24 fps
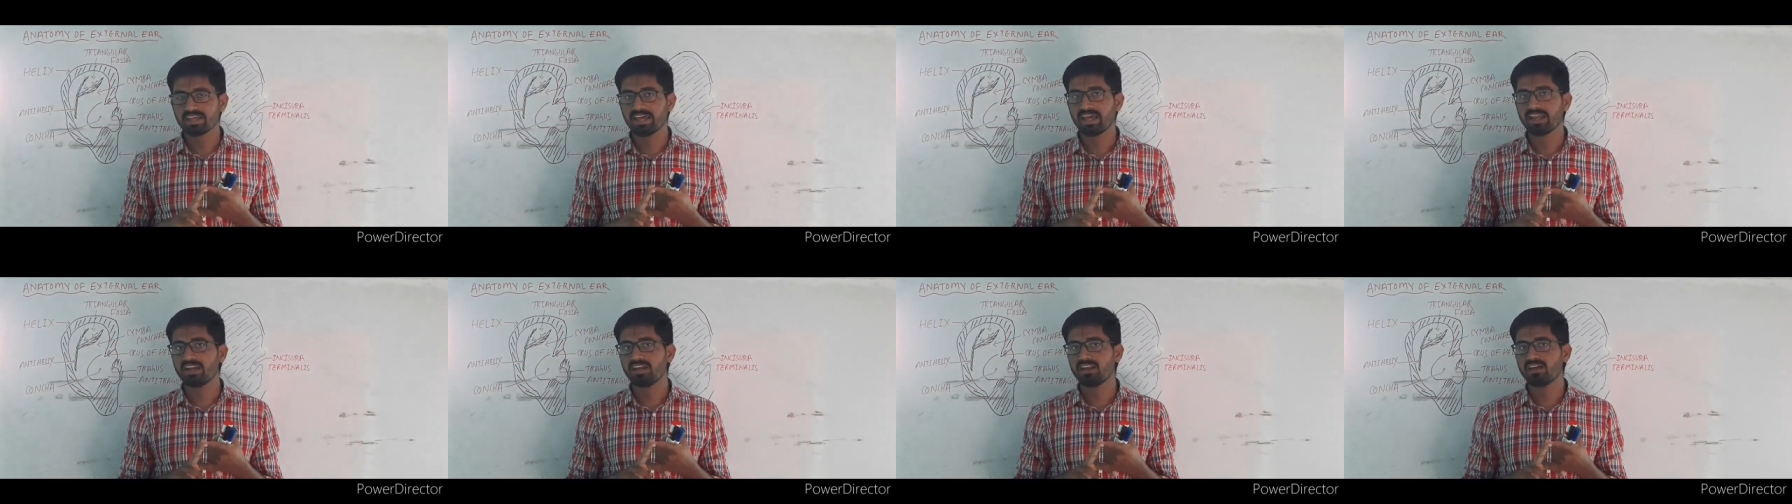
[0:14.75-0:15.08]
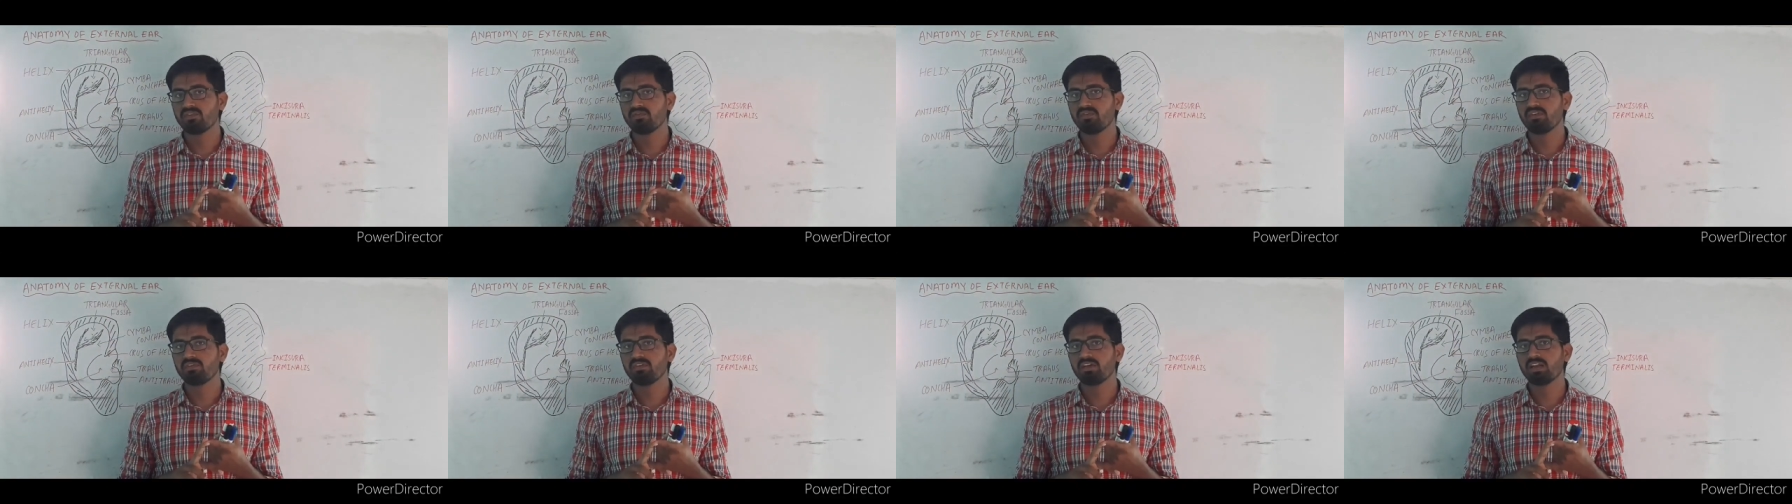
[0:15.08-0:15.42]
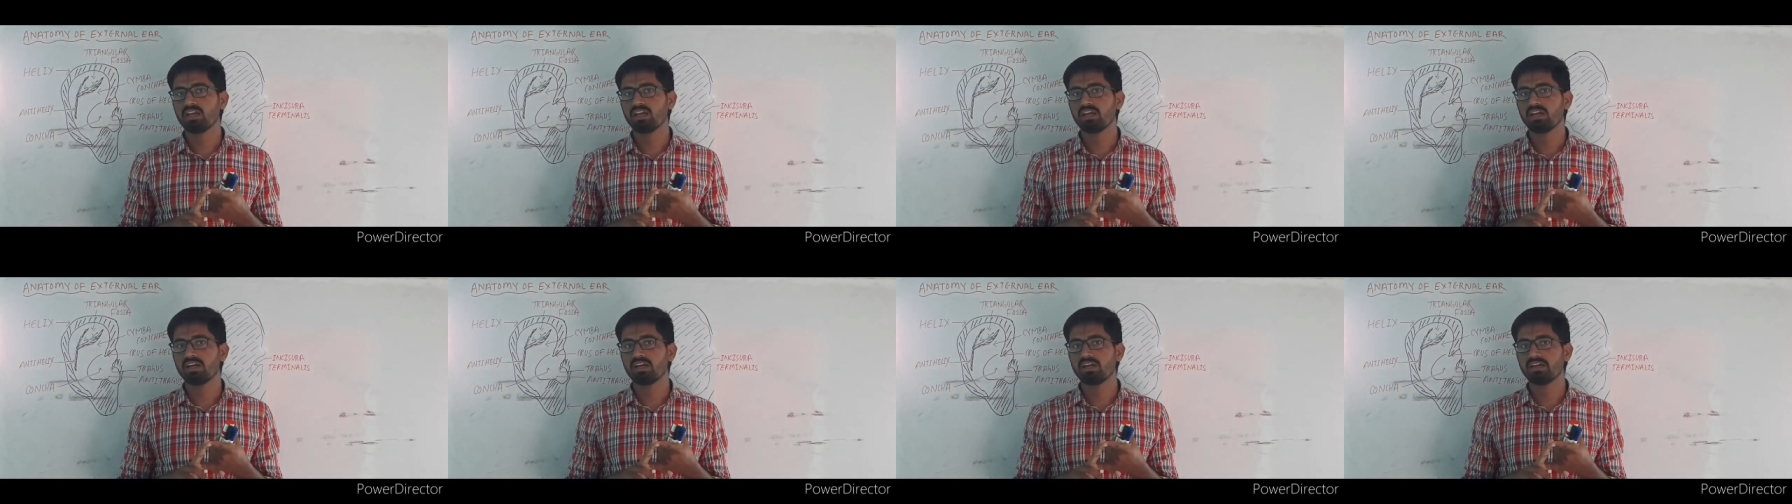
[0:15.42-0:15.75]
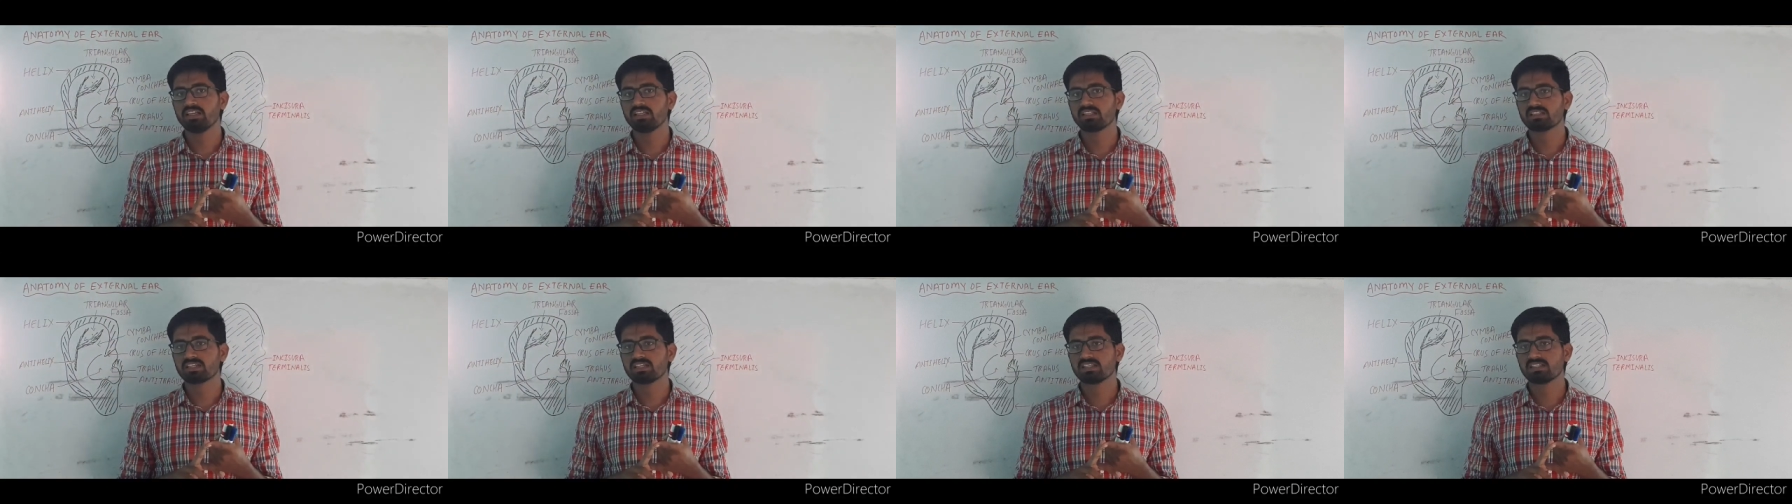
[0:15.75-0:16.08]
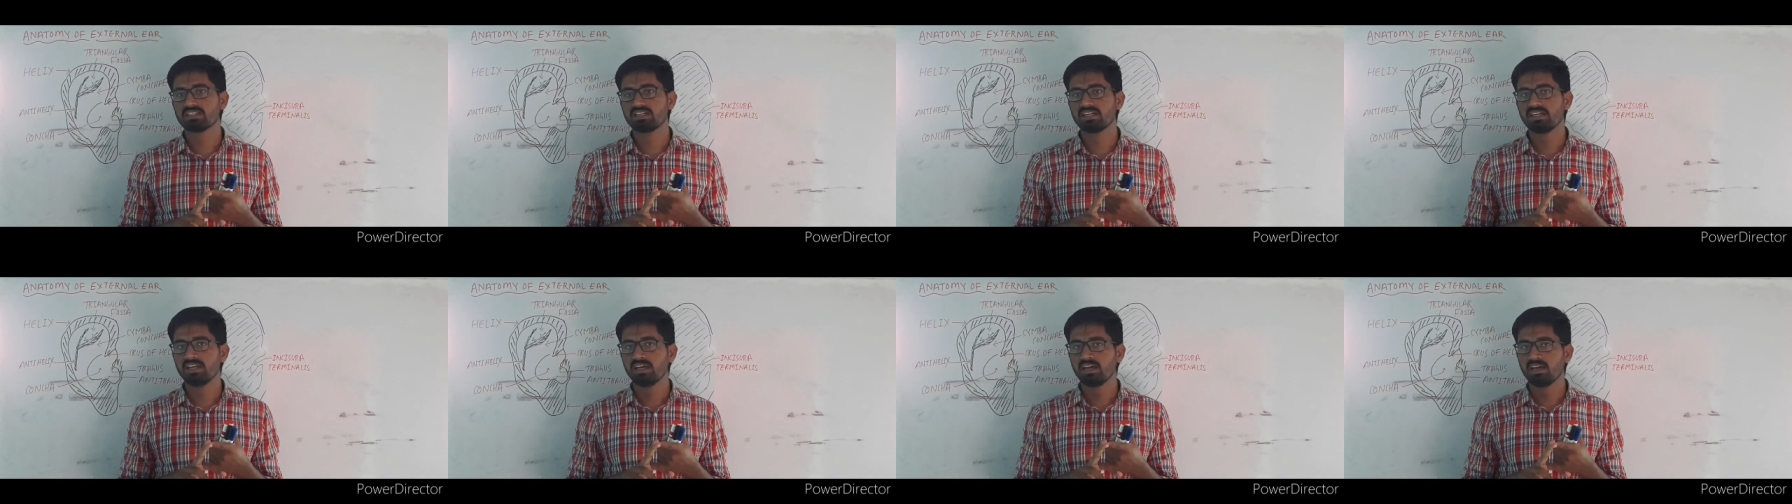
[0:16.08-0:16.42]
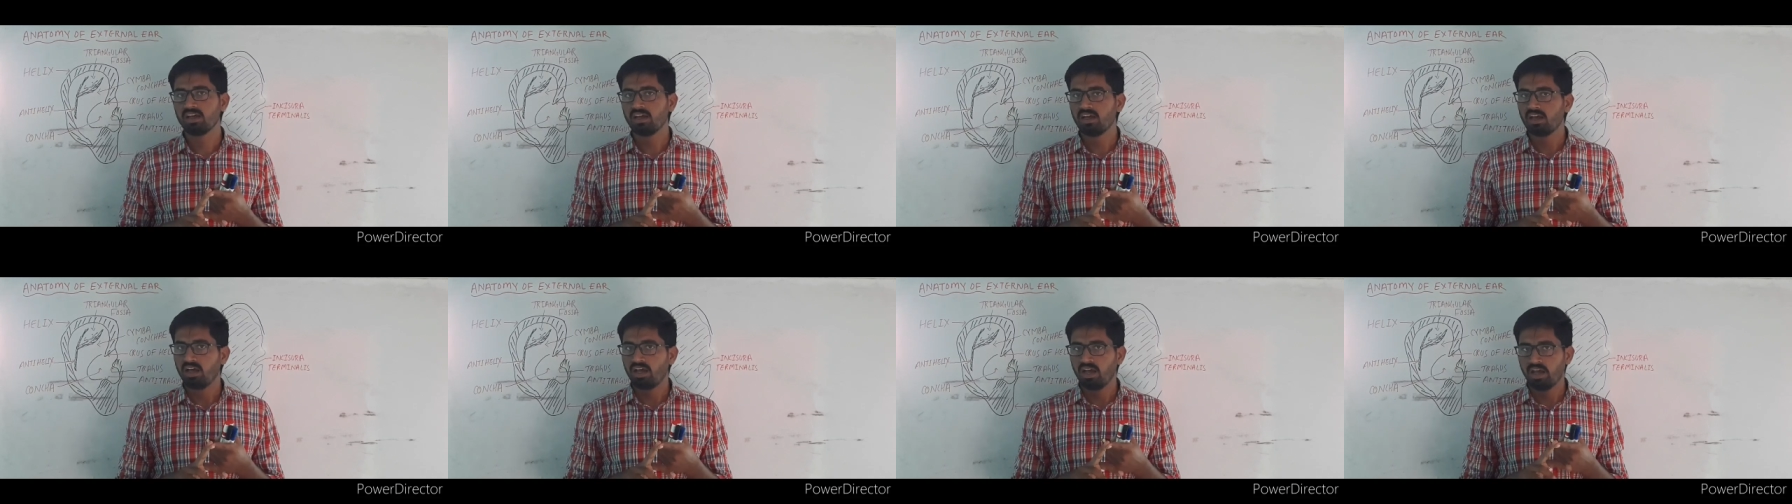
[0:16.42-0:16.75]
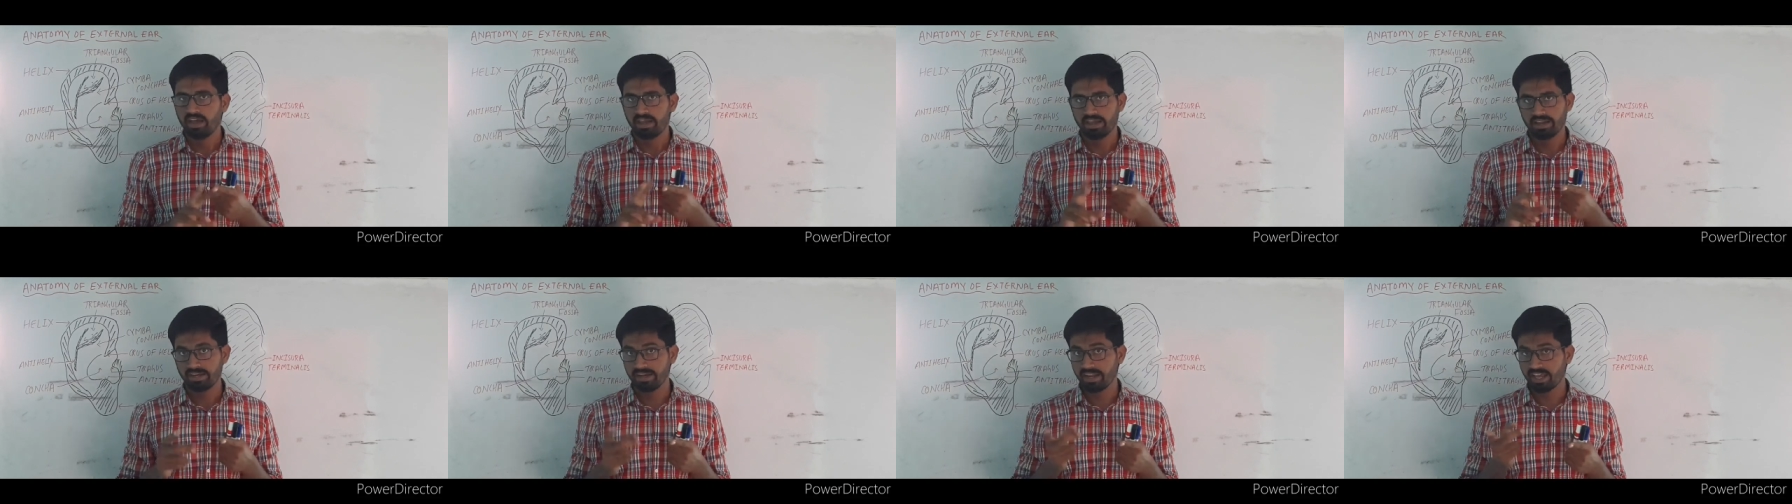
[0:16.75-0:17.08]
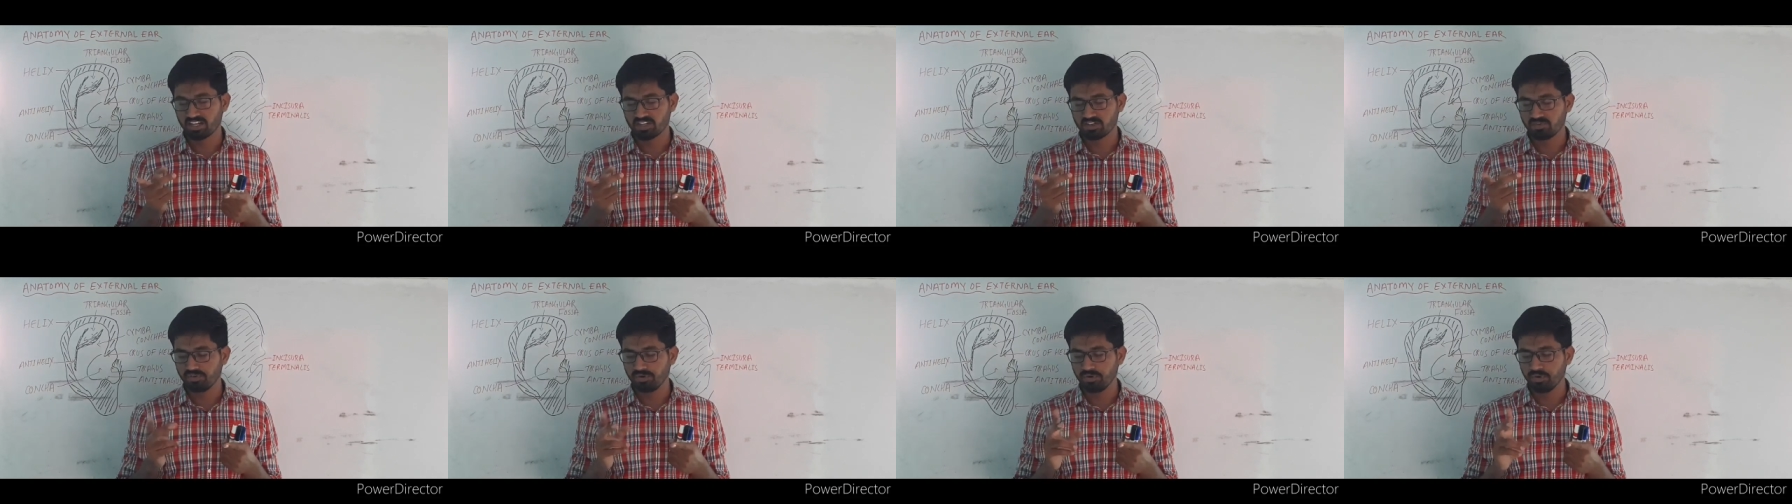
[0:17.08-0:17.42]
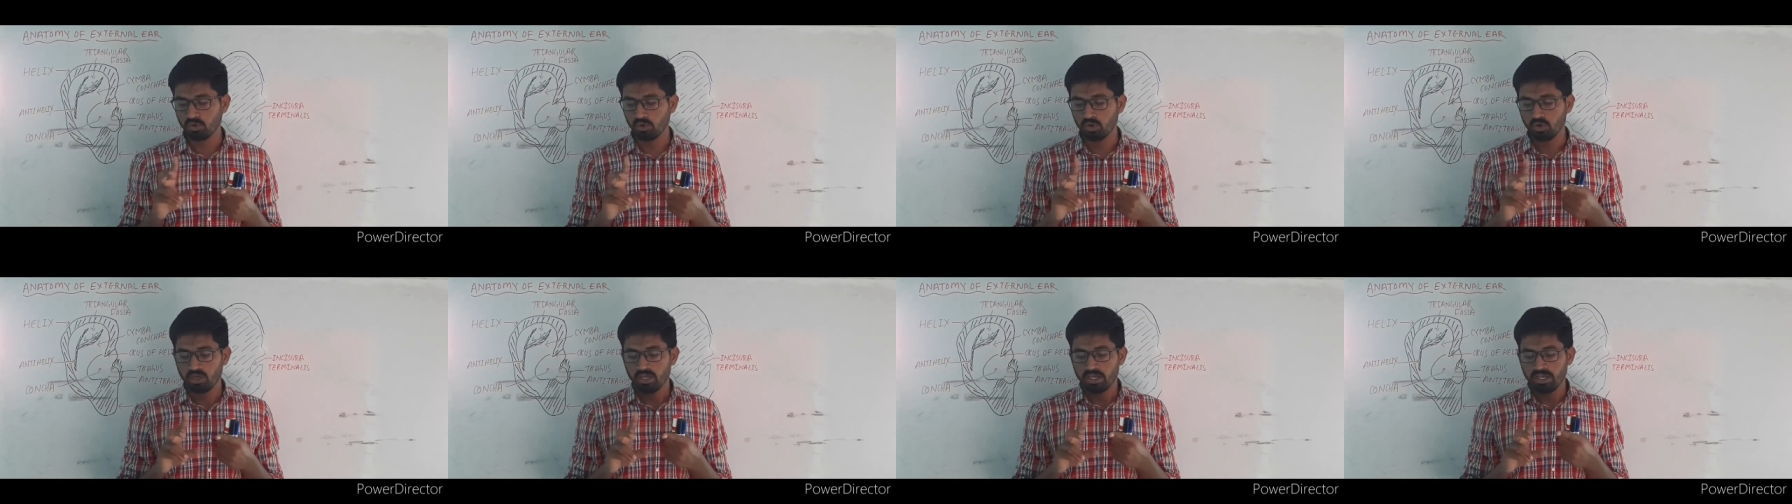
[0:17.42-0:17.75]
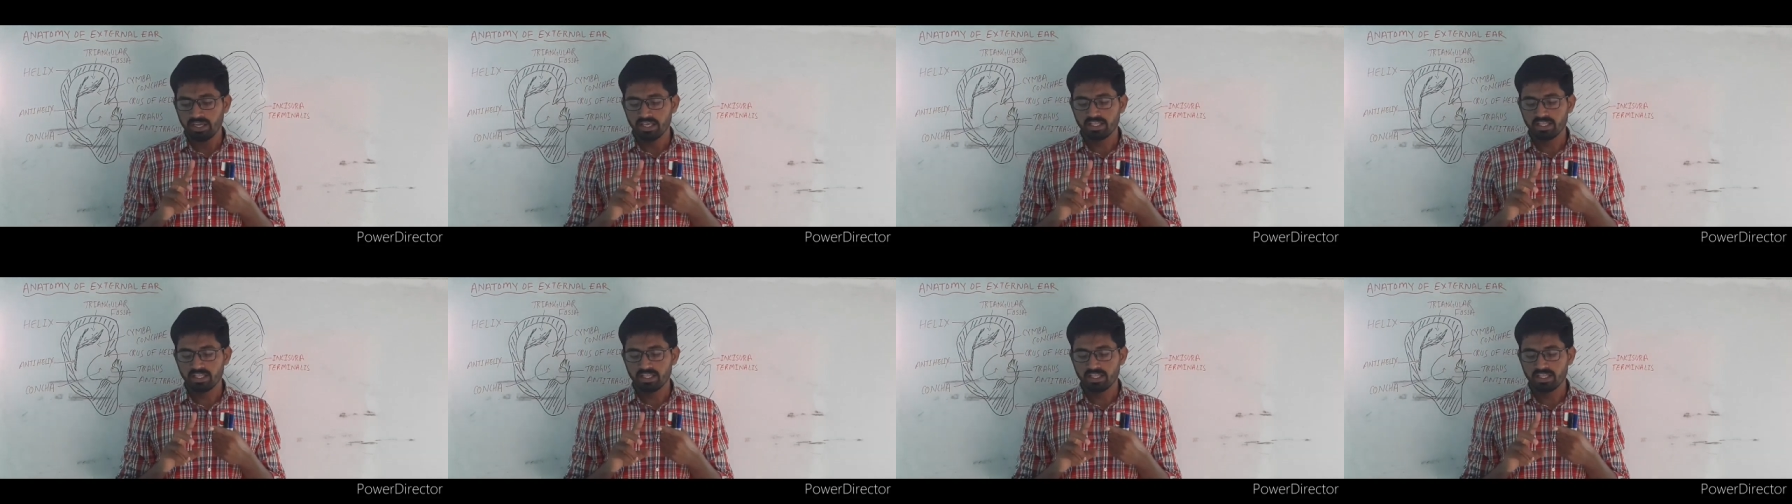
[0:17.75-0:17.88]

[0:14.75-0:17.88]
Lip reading: and we will discuss it in next video.